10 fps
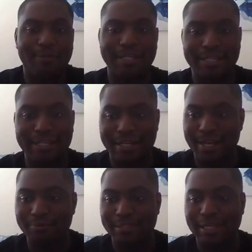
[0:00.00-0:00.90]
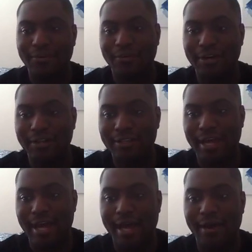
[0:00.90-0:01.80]
probably going to get an update
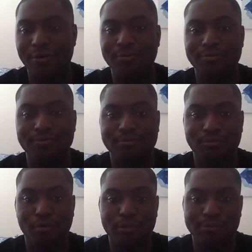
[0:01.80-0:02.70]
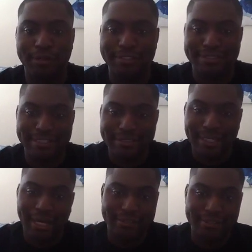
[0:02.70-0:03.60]
on how Rosemary's
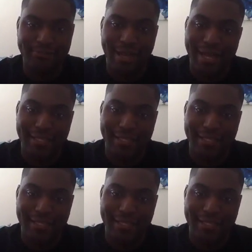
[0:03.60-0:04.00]
Detox of the